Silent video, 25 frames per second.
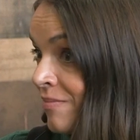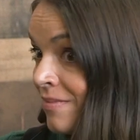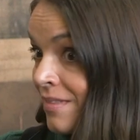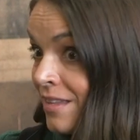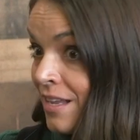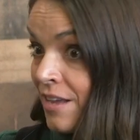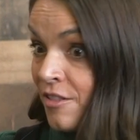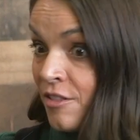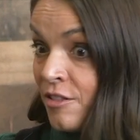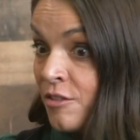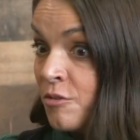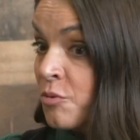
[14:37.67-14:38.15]

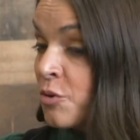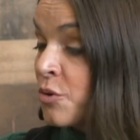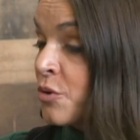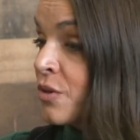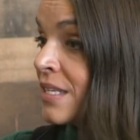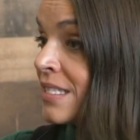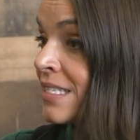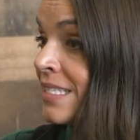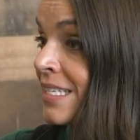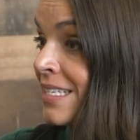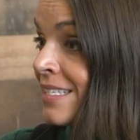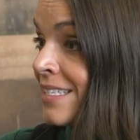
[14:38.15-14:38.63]
through
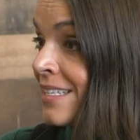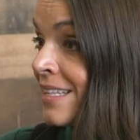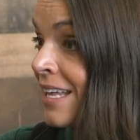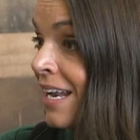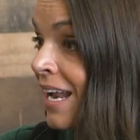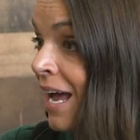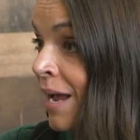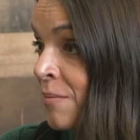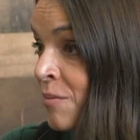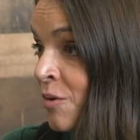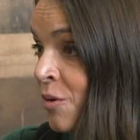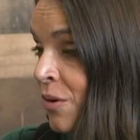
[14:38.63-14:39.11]
the season that
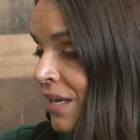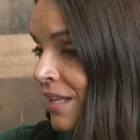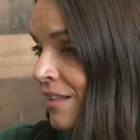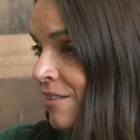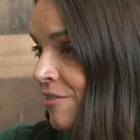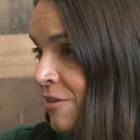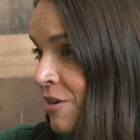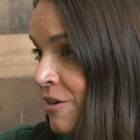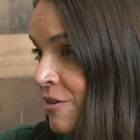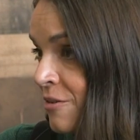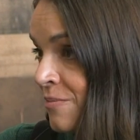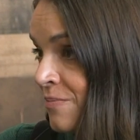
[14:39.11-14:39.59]
I'm going
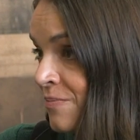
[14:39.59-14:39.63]
through.